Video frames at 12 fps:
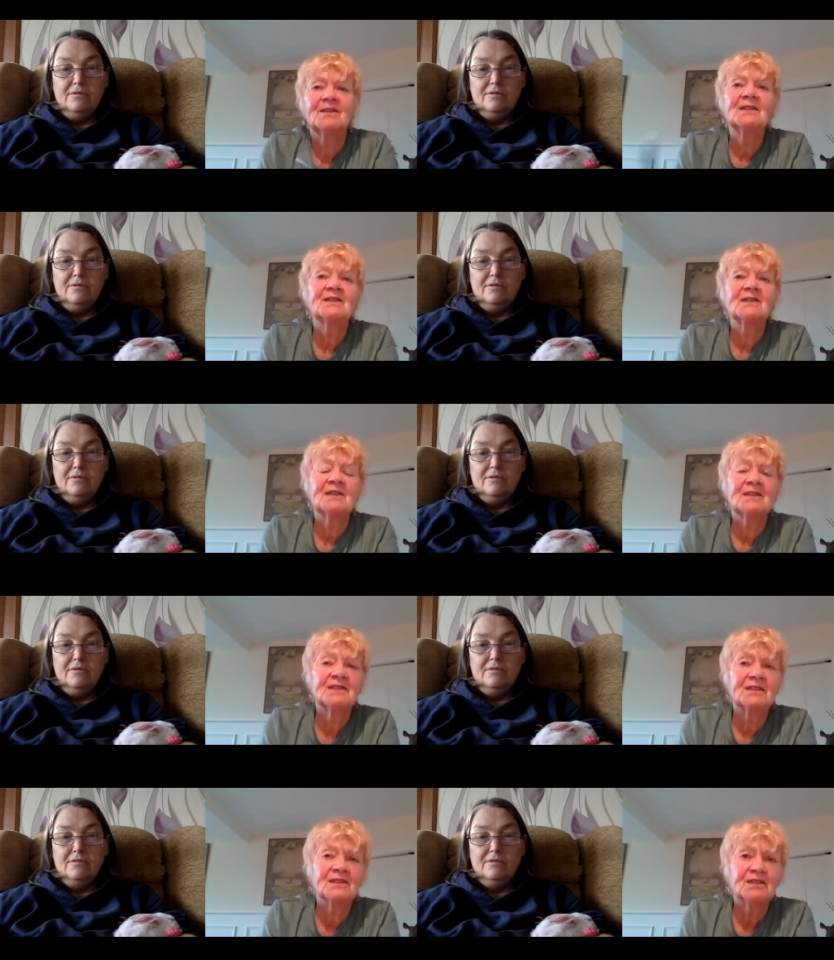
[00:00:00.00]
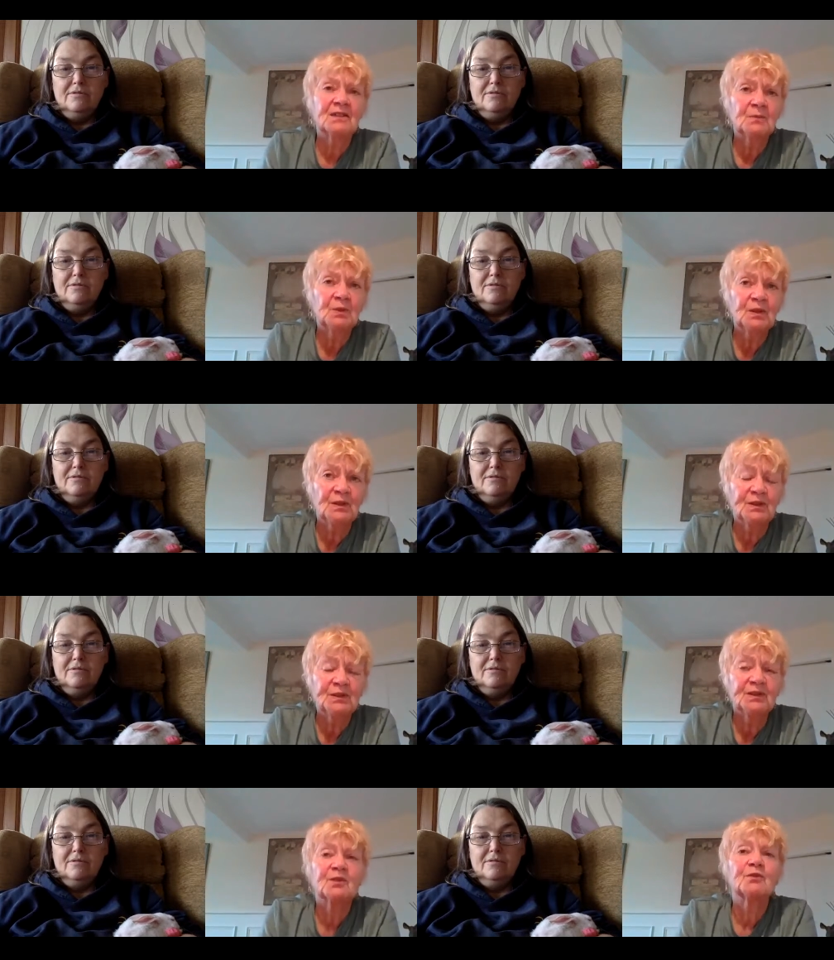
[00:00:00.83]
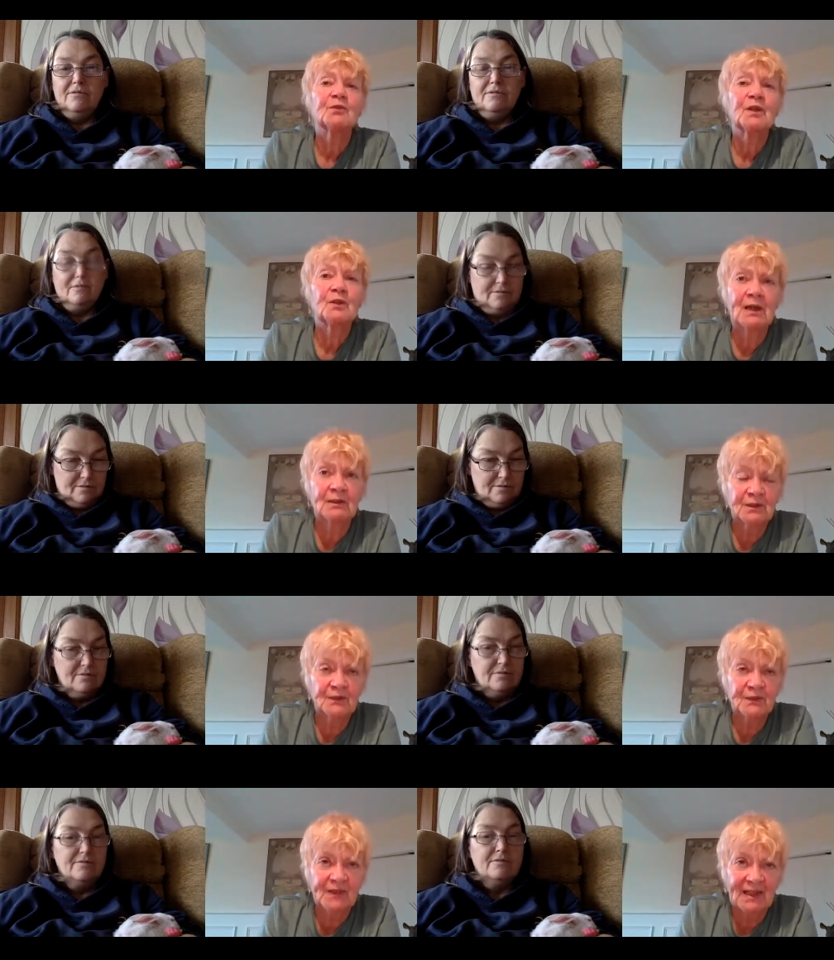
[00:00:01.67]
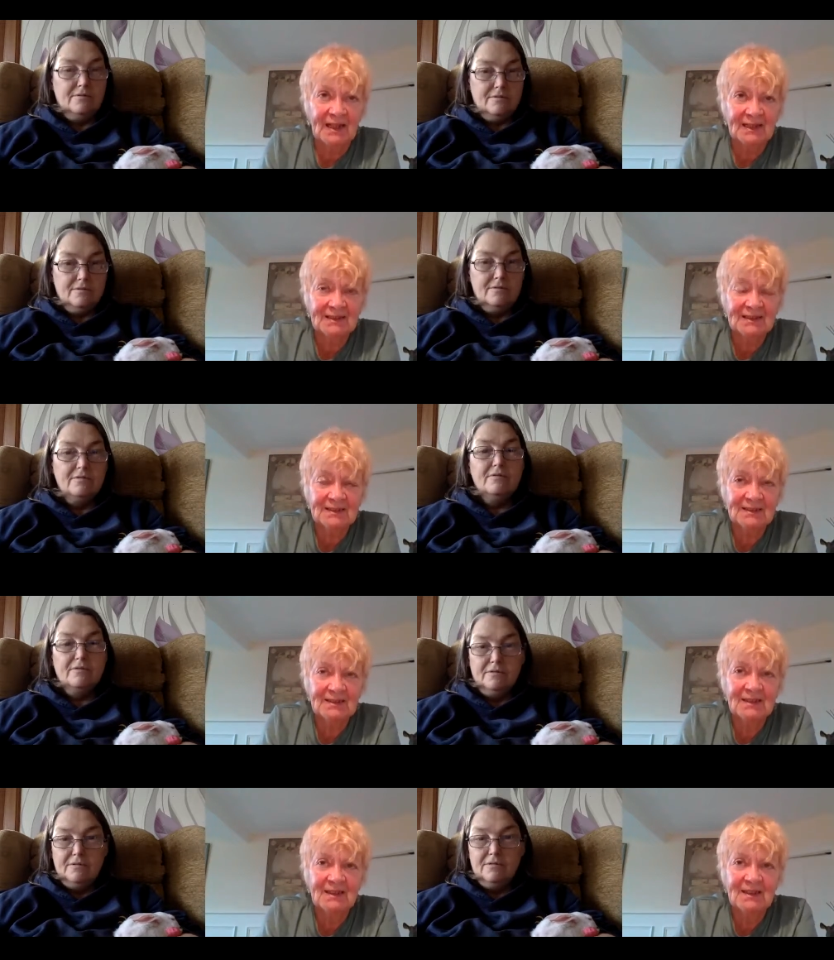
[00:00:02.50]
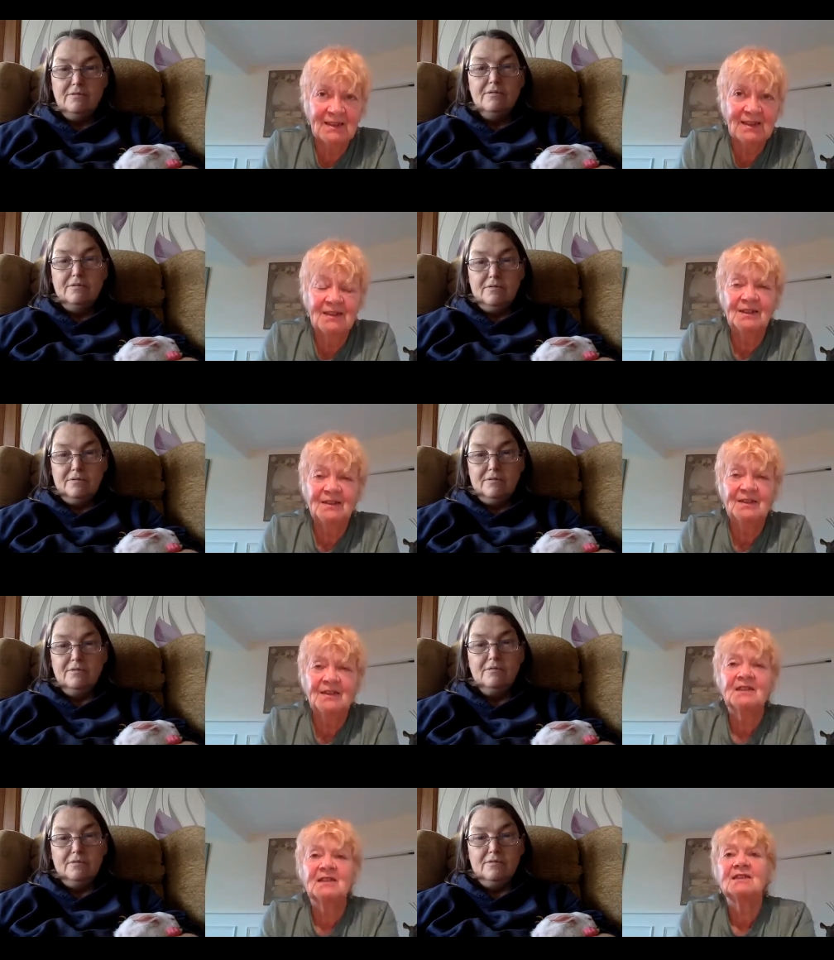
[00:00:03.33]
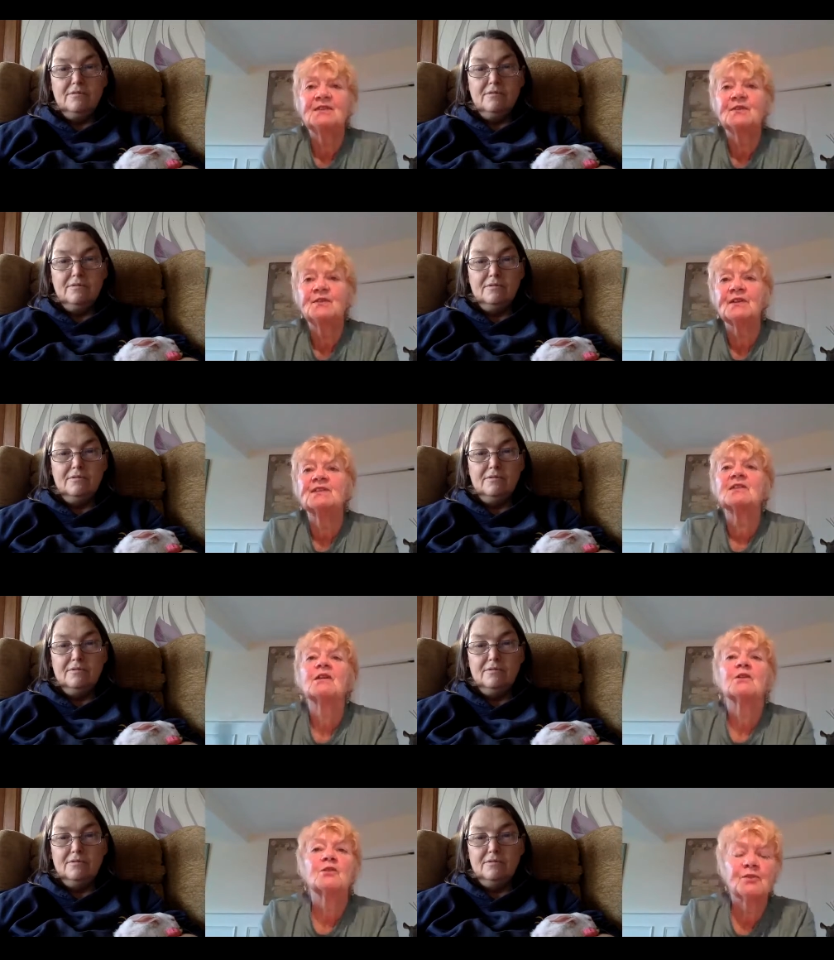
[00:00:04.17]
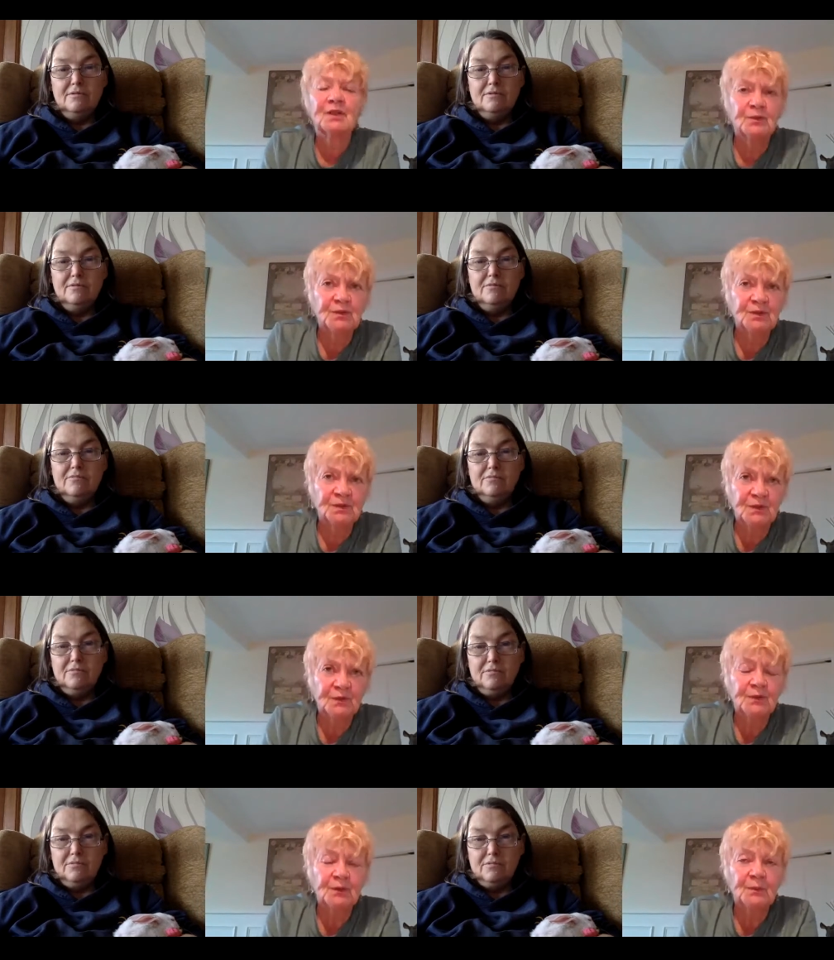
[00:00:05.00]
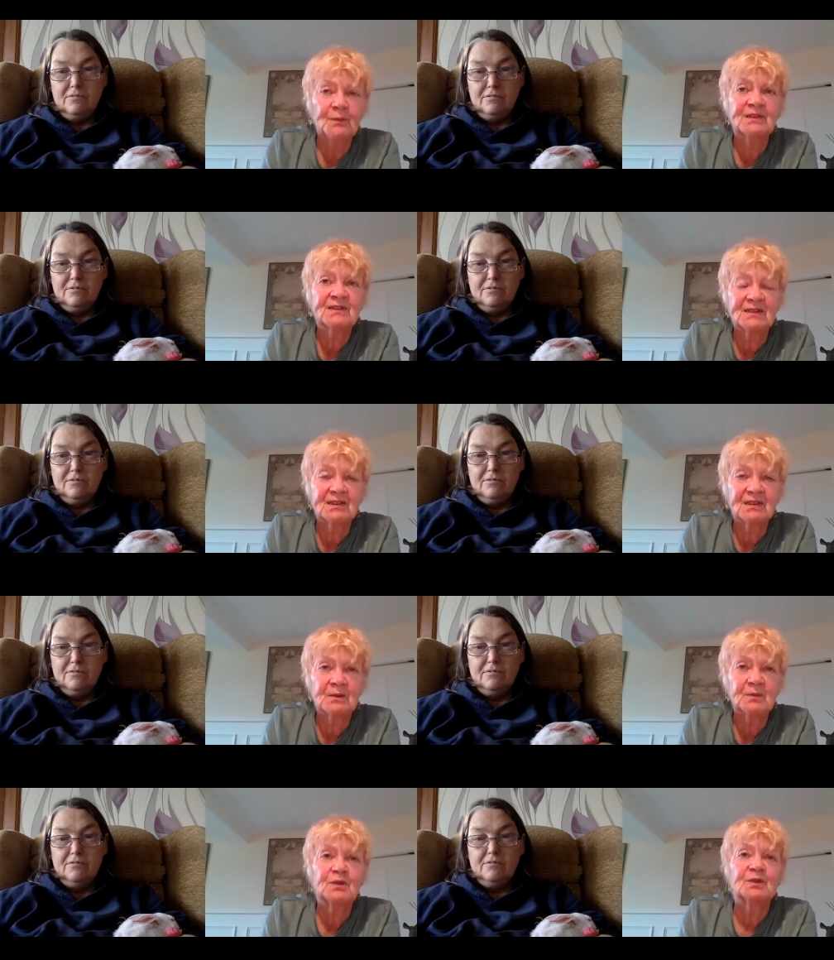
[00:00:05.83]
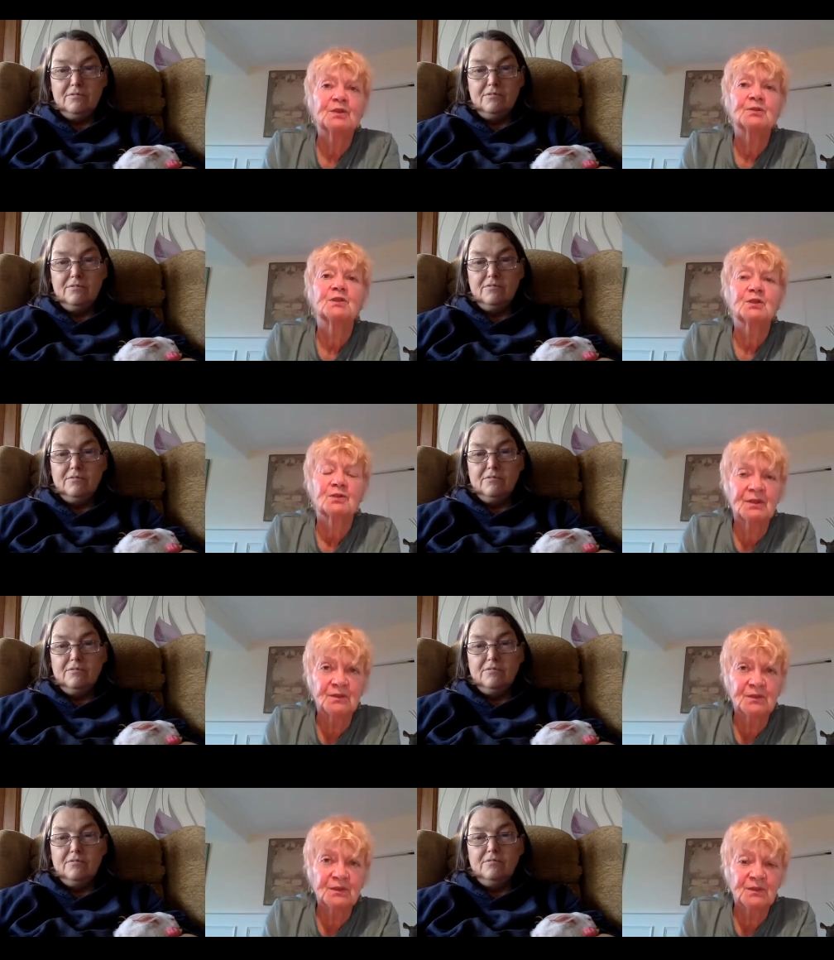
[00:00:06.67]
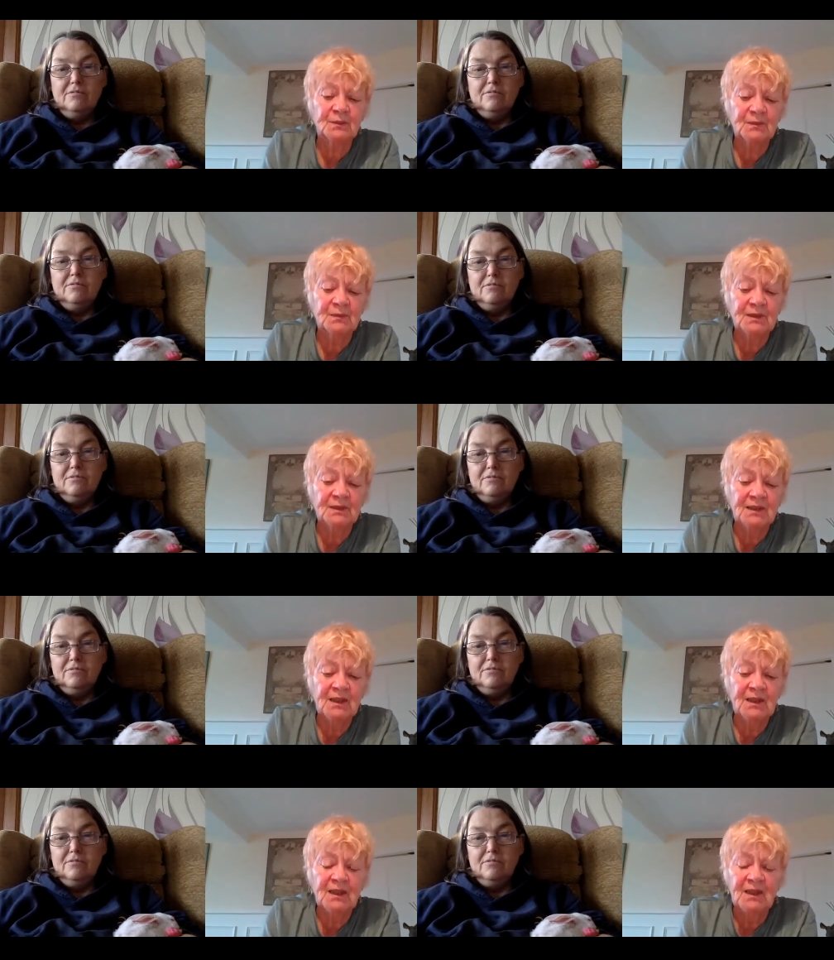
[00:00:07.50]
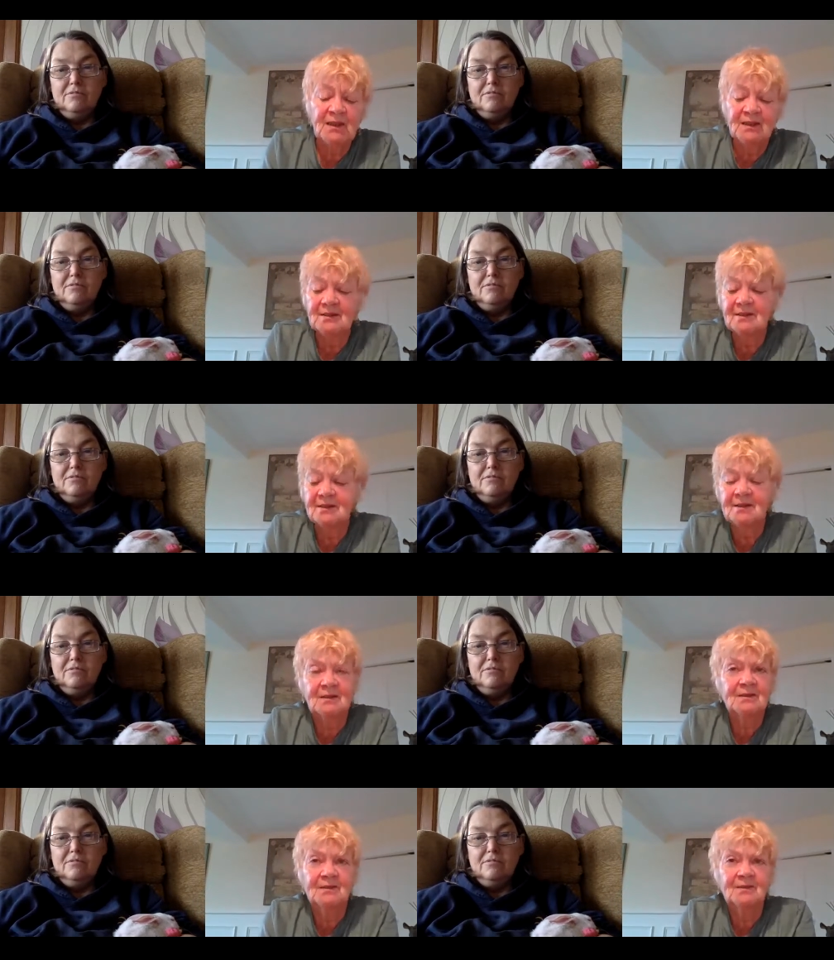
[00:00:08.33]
Speaker 1: Things like the six arm cross grow out of that. And then the interface grows from the six arm cross, which grows from the uh,